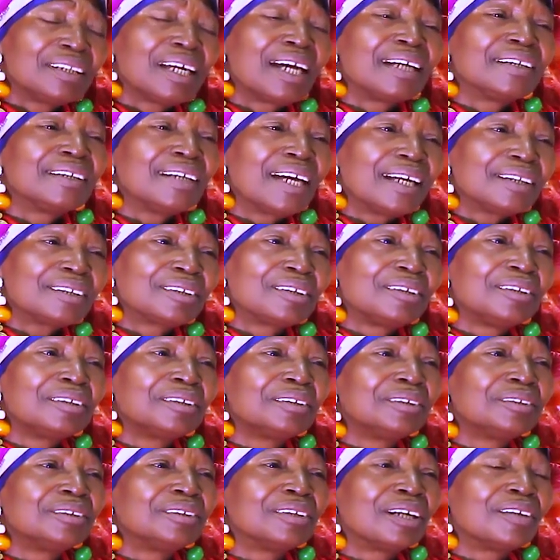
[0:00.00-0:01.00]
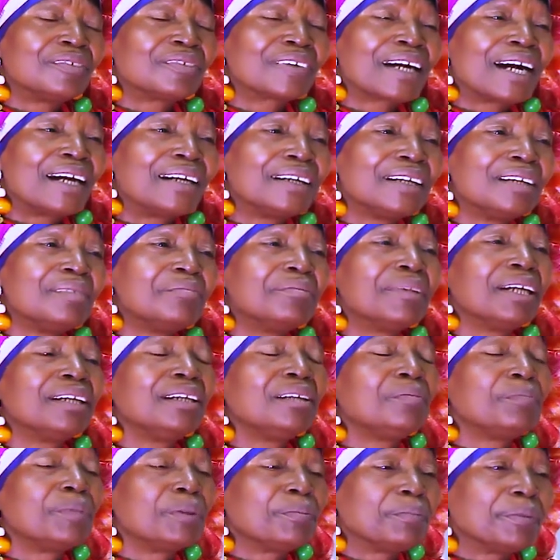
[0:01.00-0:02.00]
that that load of carrying
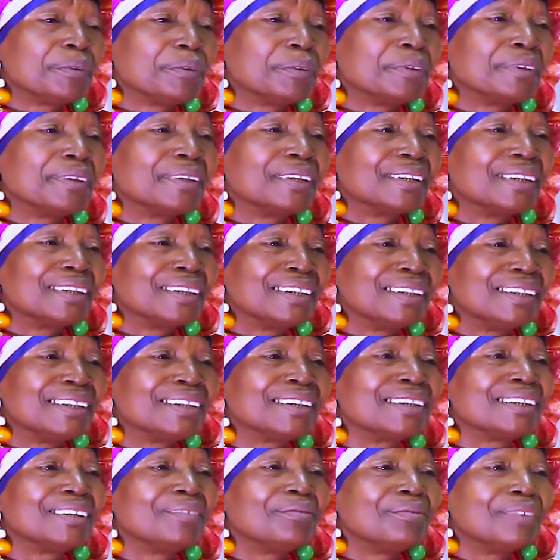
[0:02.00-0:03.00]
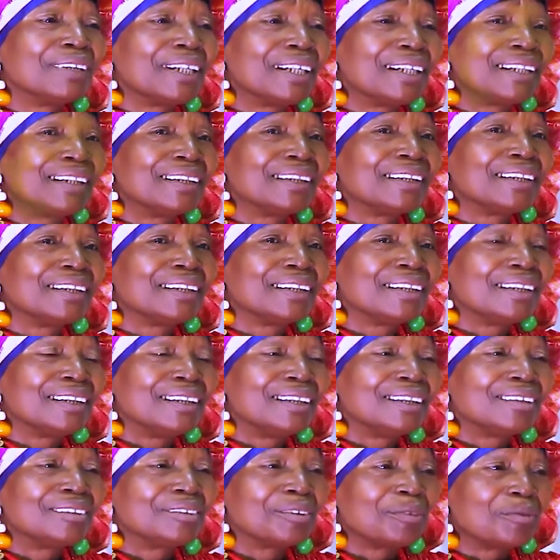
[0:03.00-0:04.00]
many people is a very,
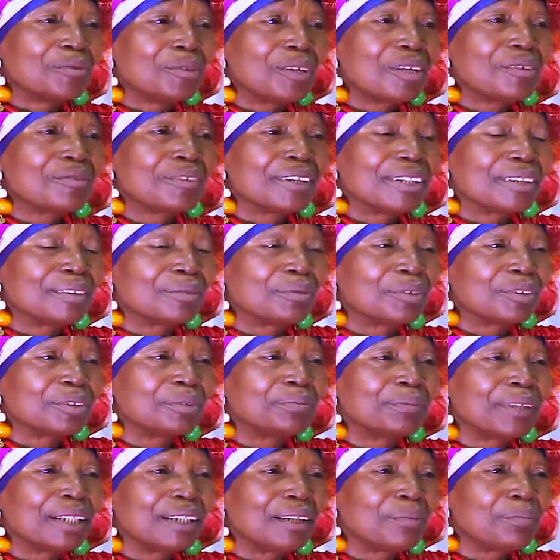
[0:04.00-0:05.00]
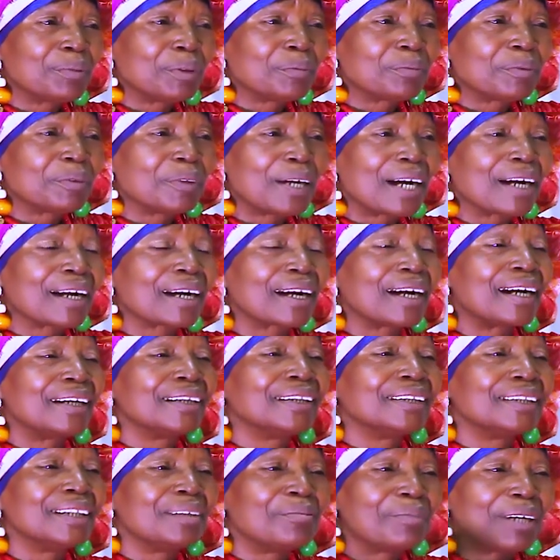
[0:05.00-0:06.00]
to walk with so many people and
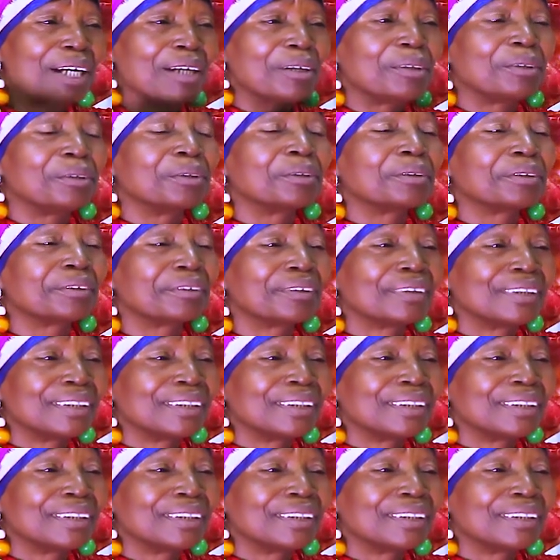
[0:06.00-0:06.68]
carry them along.